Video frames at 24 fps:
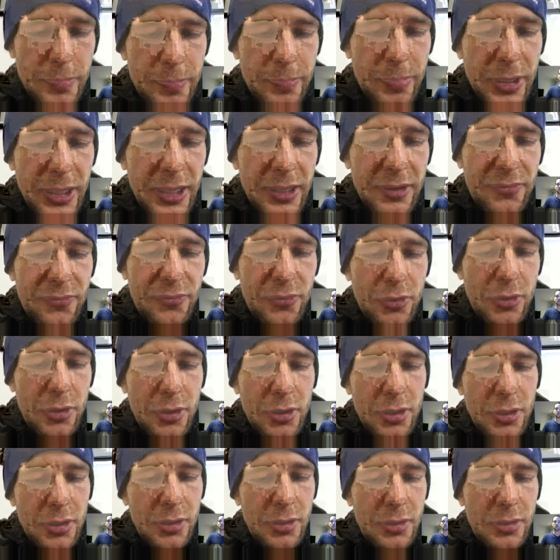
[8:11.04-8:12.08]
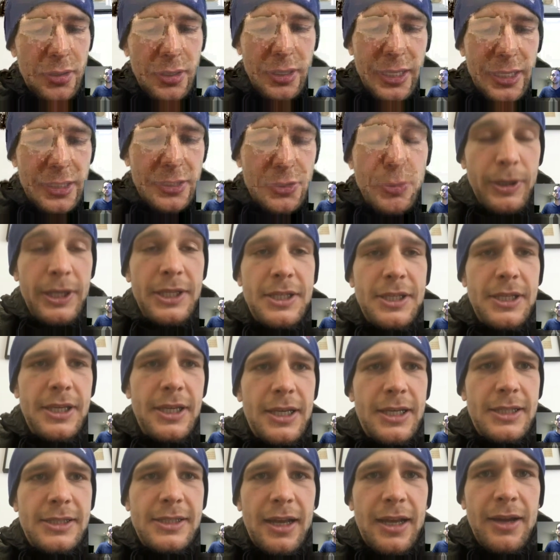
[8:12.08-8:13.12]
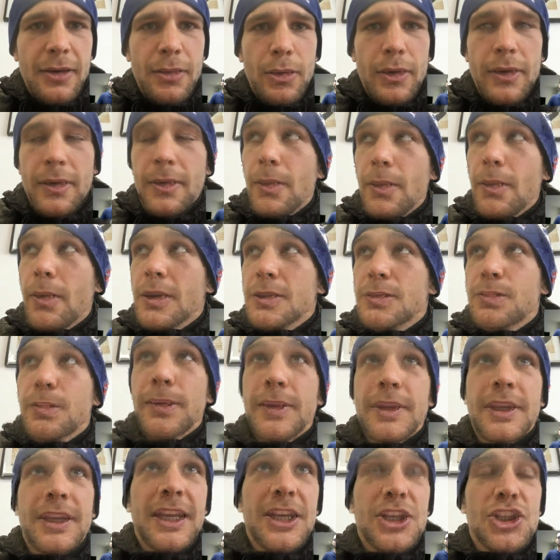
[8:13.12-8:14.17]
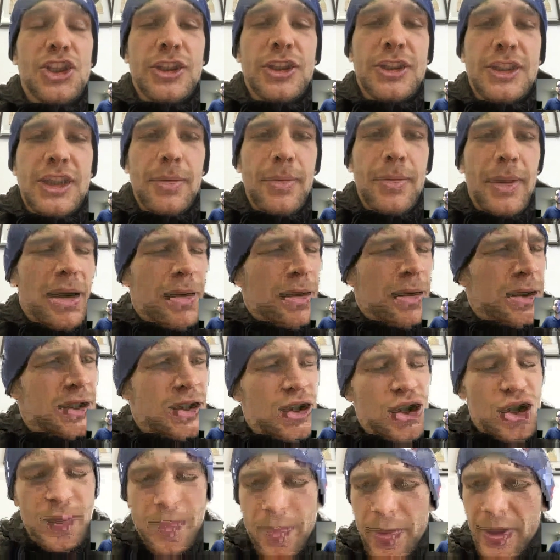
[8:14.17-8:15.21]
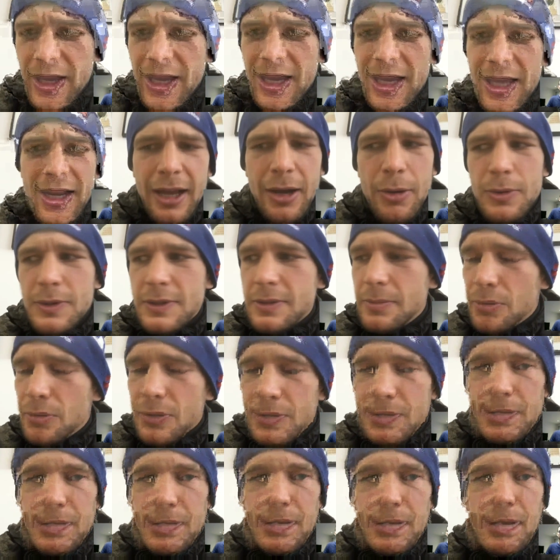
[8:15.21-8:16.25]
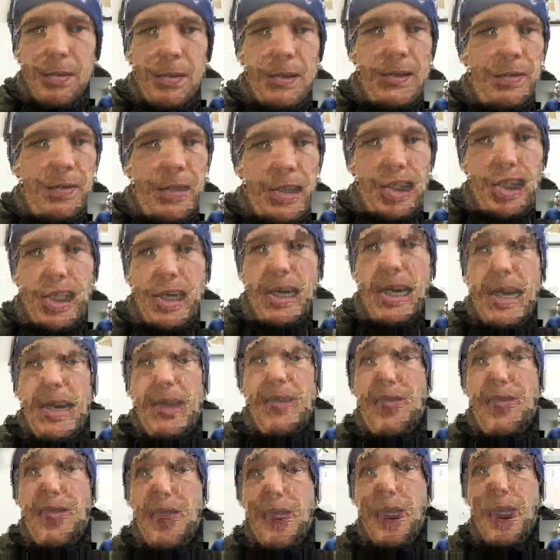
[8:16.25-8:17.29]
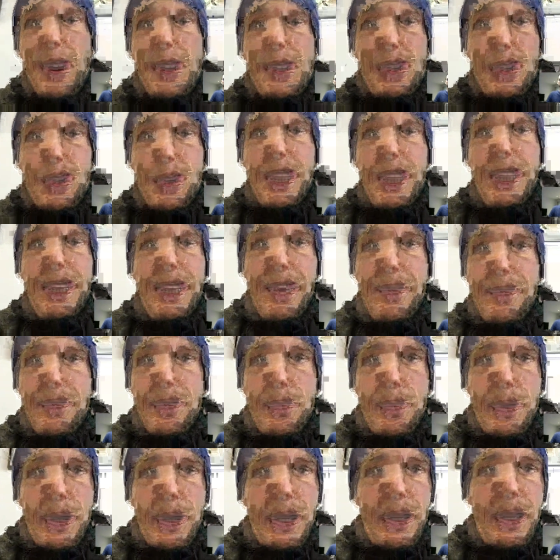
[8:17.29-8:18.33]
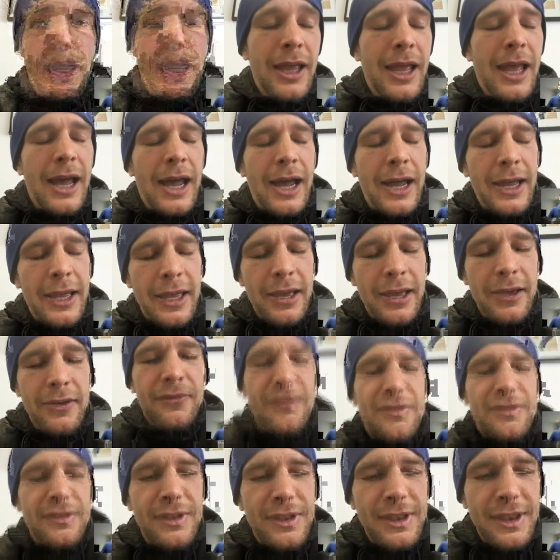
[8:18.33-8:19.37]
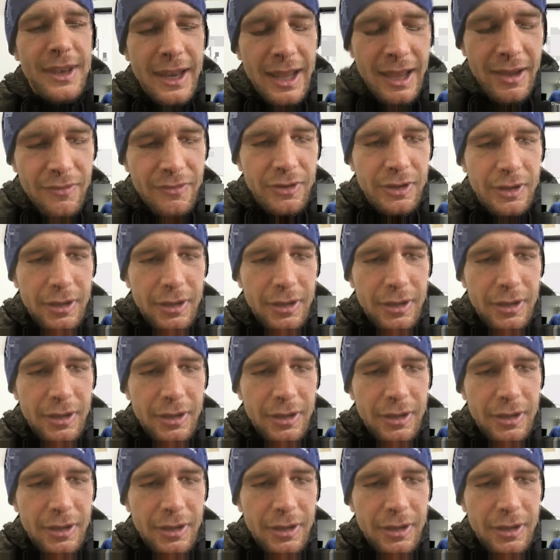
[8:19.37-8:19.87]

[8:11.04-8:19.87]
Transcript: player for like 20 years. I was with the national team. I was in Japan. I was in Brazil. I was in Russia. I fought and trained everywhere. I have never